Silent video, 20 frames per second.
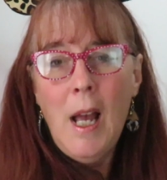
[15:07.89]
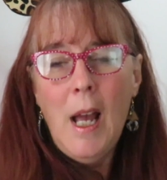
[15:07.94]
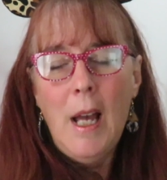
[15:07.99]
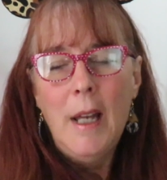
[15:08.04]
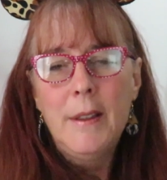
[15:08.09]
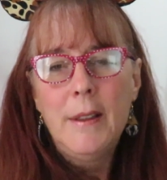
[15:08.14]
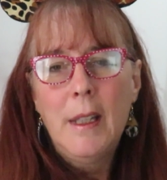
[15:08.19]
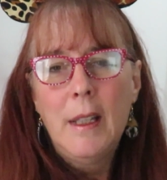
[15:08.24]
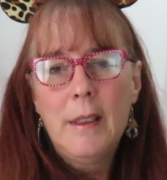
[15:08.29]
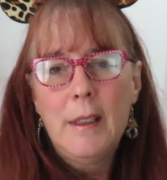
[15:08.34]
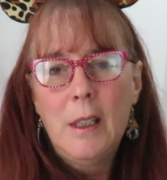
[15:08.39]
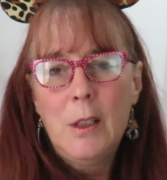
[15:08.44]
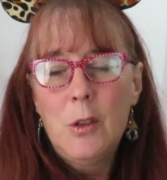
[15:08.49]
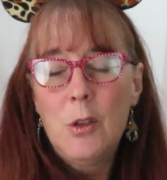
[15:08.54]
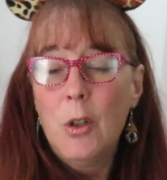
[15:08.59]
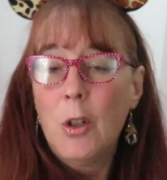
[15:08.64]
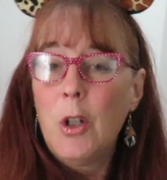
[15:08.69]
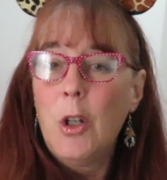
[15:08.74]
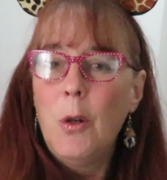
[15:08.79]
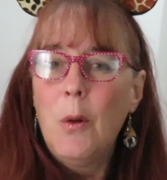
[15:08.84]
and then they
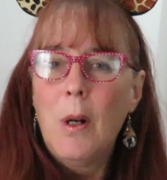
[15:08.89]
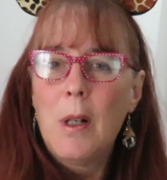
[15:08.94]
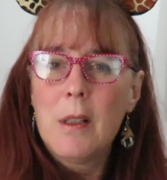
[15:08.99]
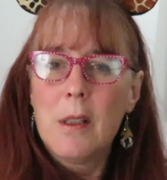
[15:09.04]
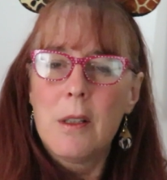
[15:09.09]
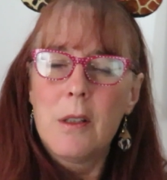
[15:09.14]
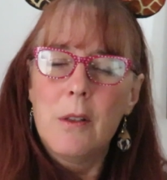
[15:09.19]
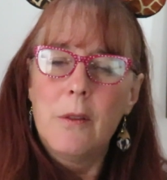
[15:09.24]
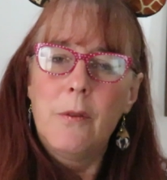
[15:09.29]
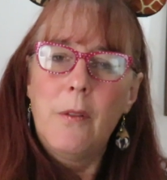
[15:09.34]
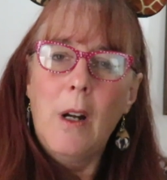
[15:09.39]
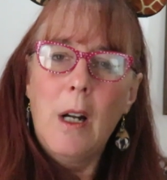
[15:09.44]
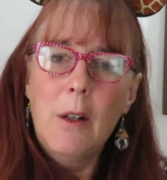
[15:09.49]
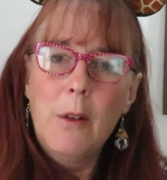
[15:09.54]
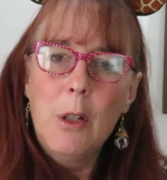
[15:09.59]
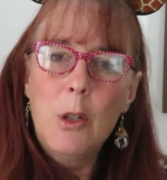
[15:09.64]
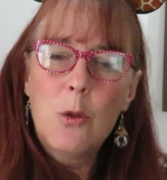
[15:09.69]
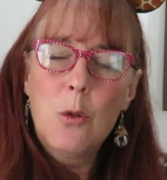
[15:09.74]
took you on a safari.